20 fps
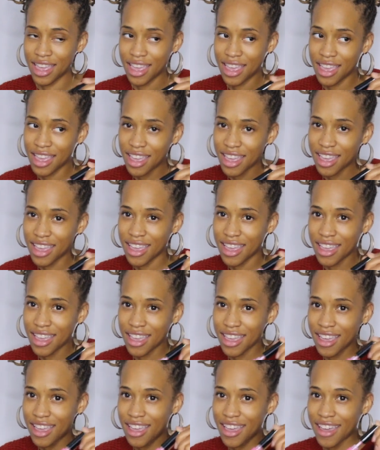
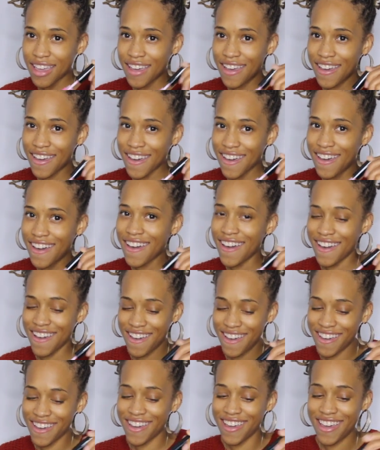
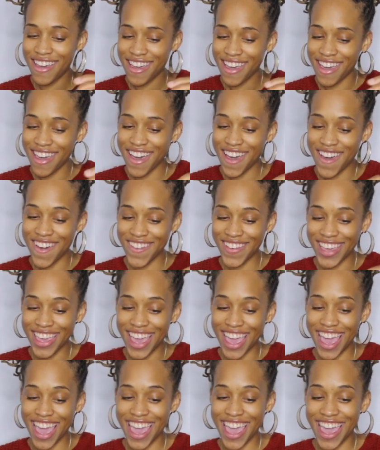
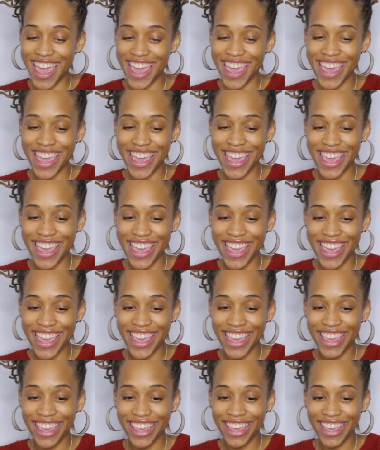
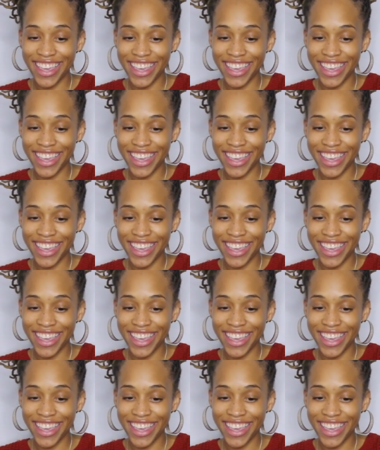[no speech]